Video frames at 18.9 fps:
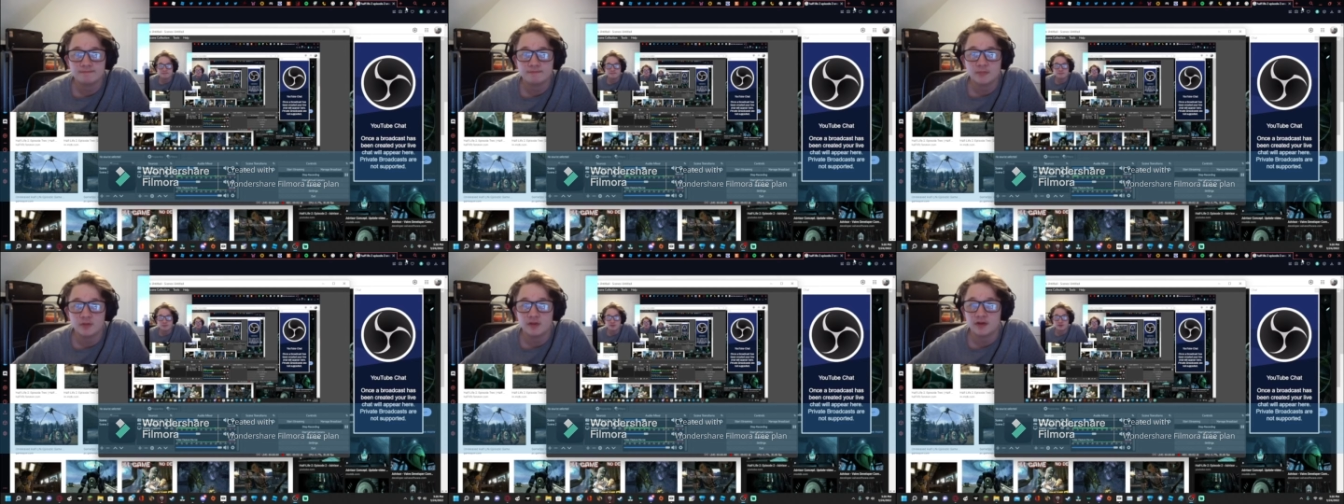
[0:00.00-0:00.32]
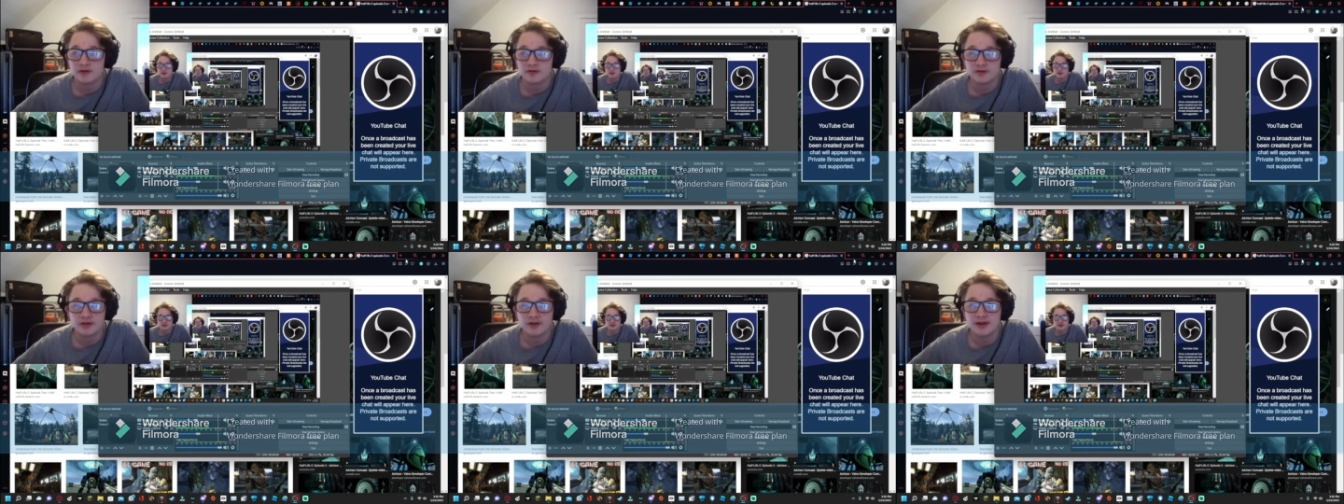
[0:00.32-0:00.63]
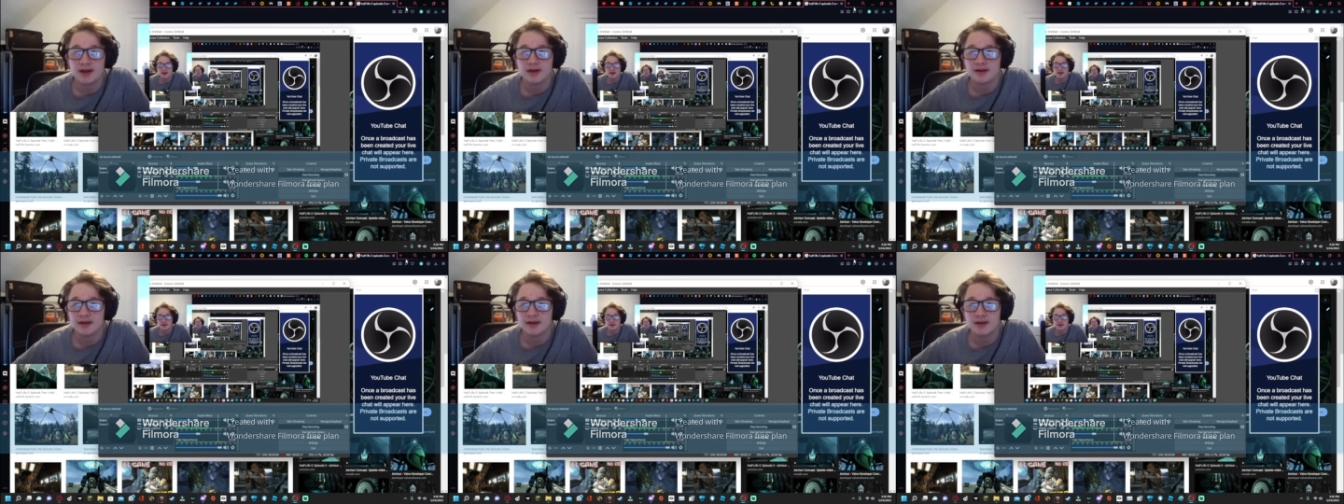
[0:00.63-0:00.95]
Literally,
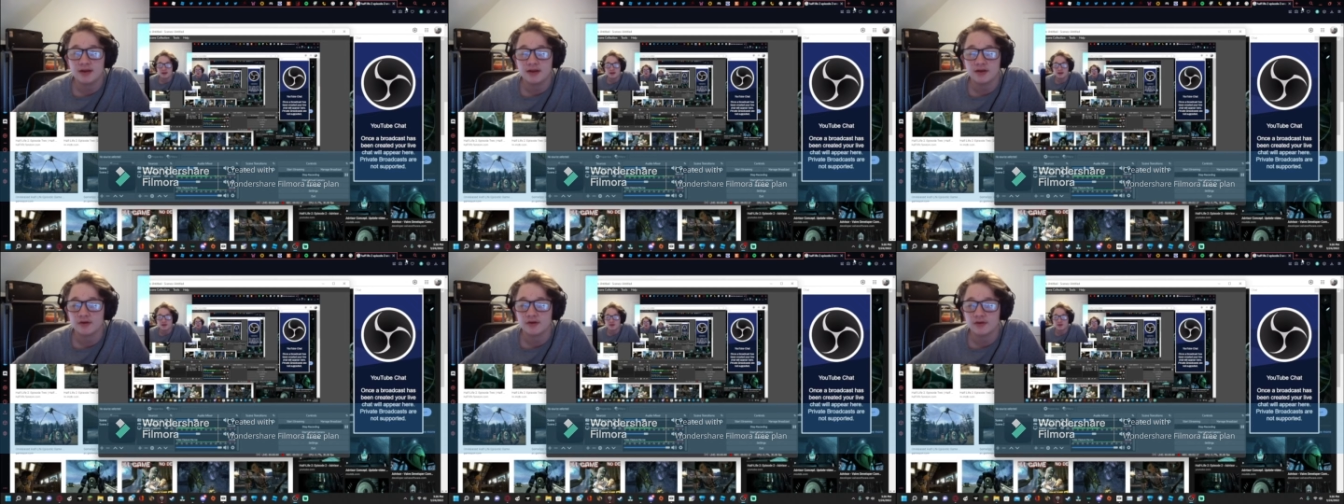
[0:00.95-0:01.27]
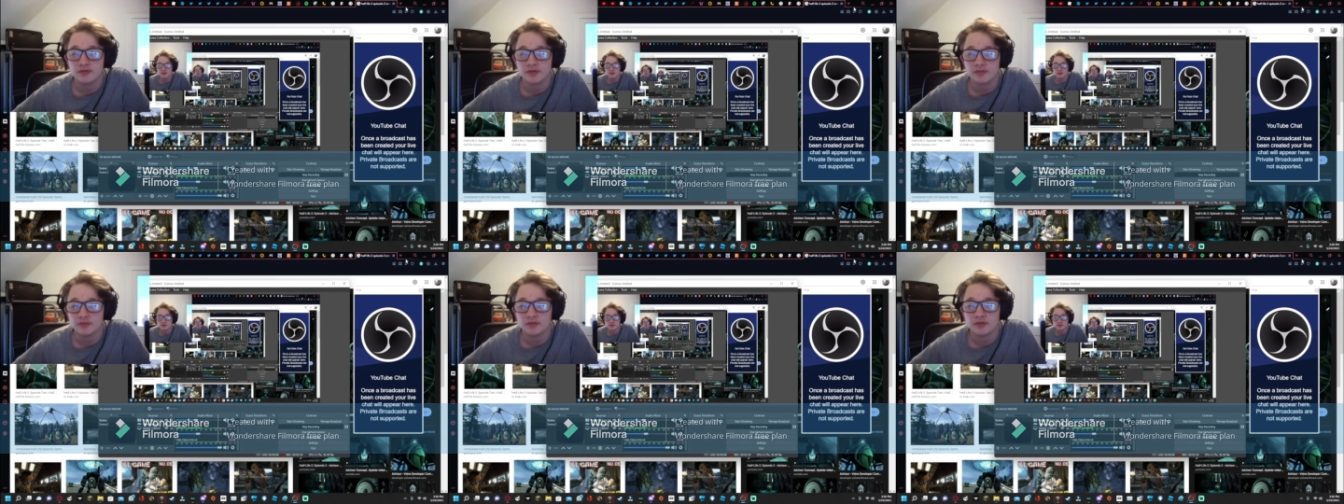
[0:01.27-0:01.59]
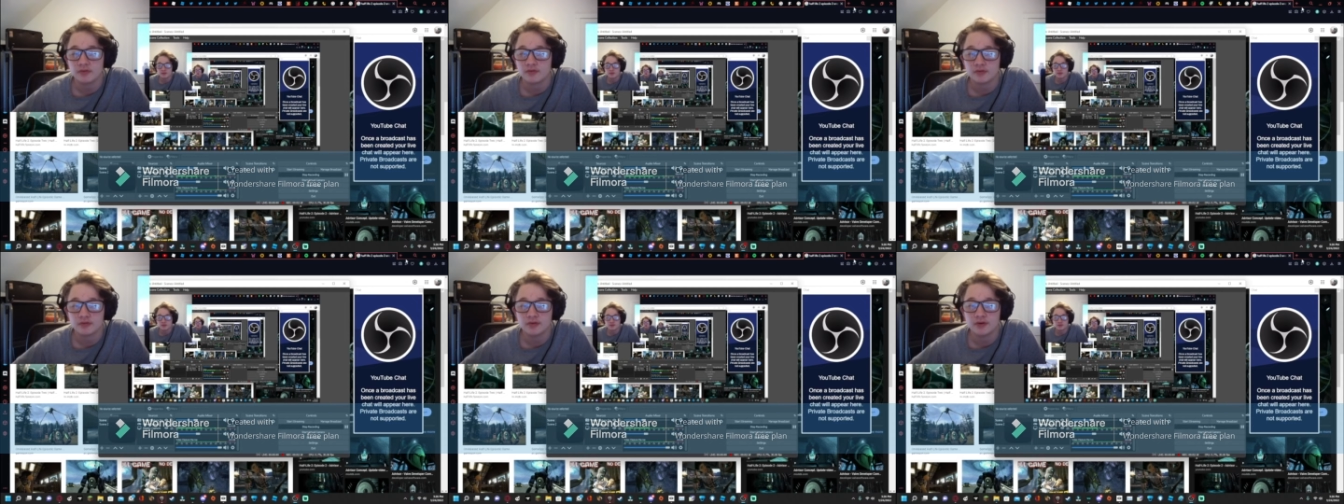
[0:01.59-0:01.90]
I can't hear you through the
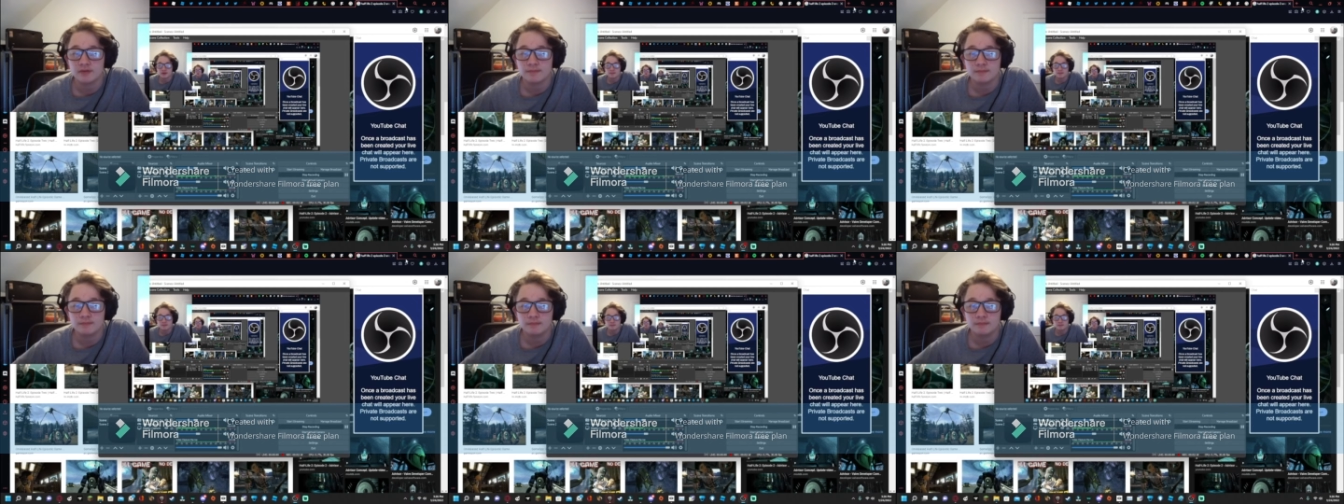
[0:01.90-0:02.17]
screen.